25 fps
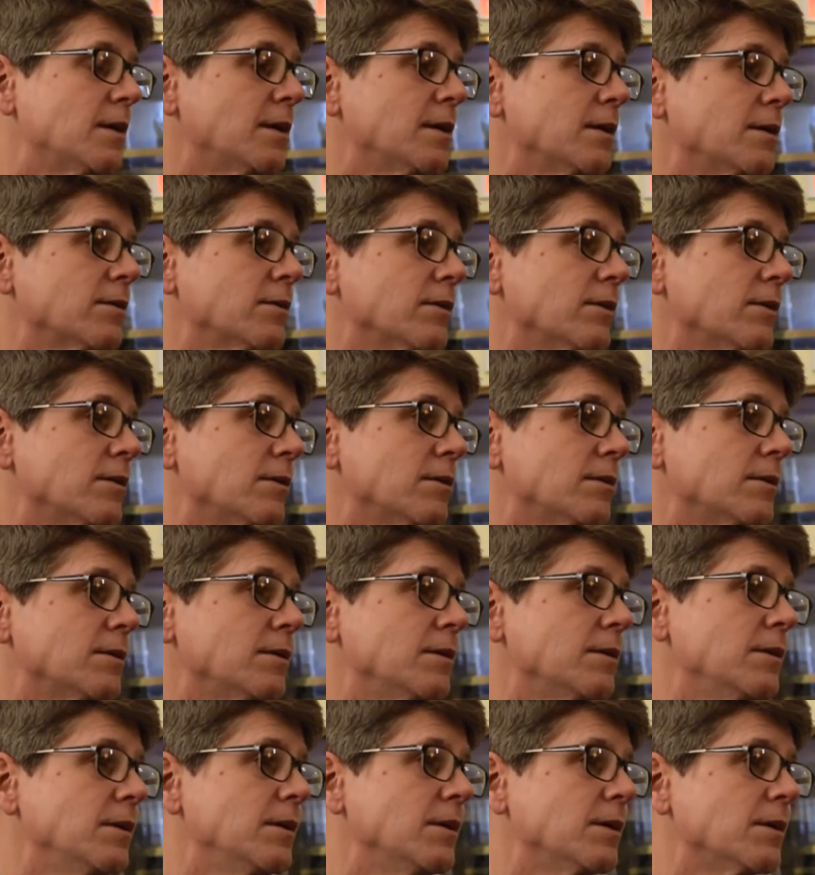so
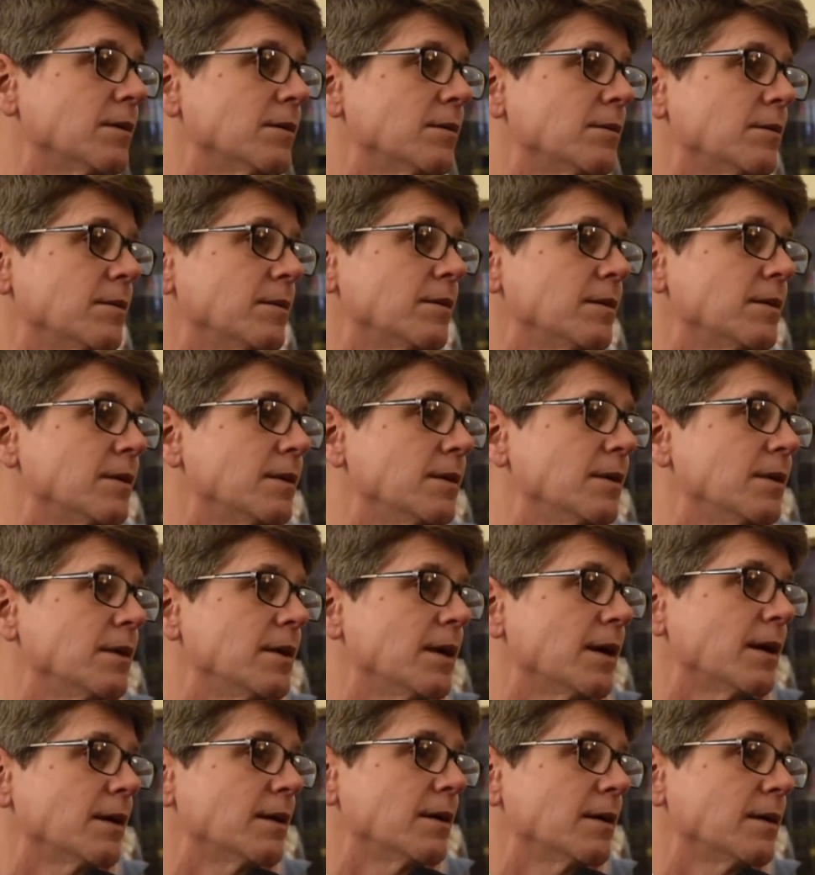
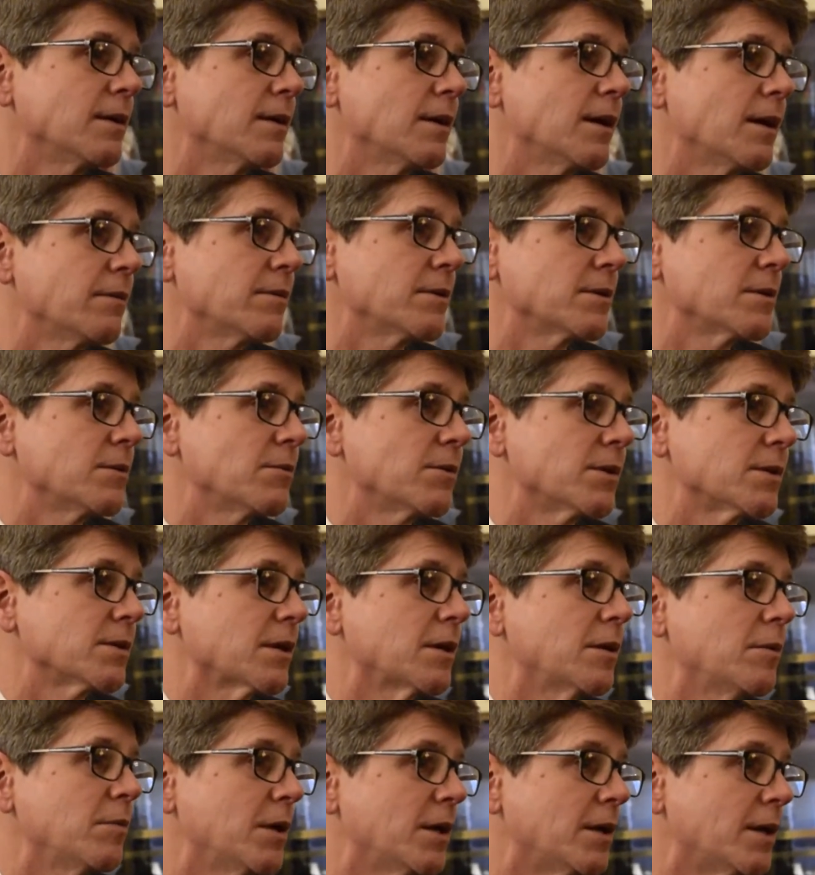that obviously wasn't
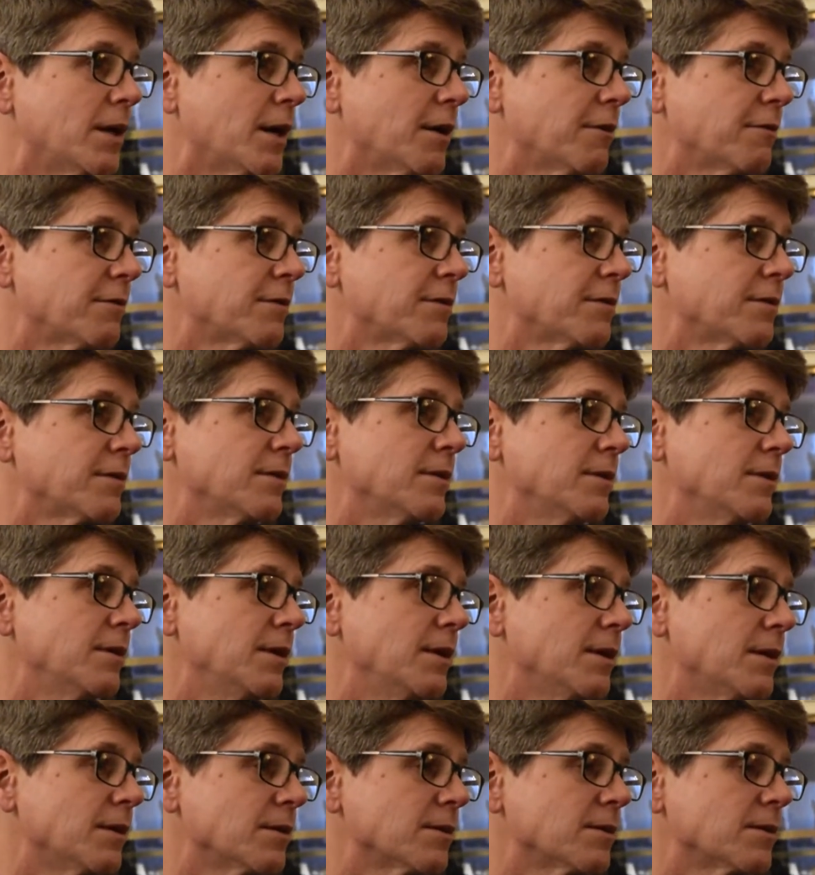going to be enough.
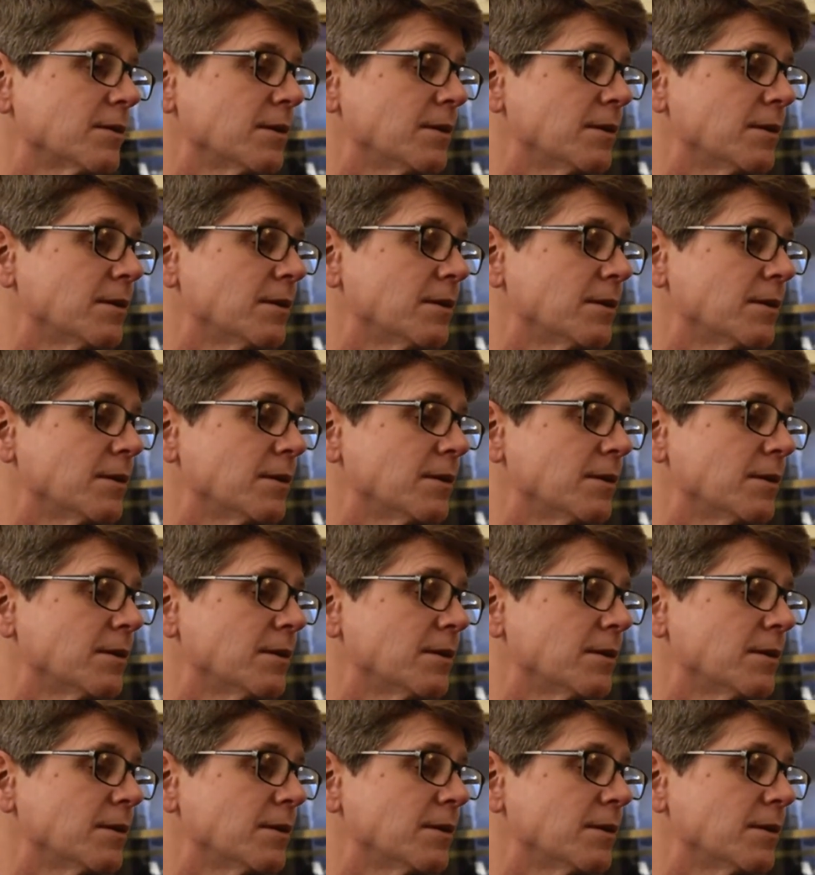So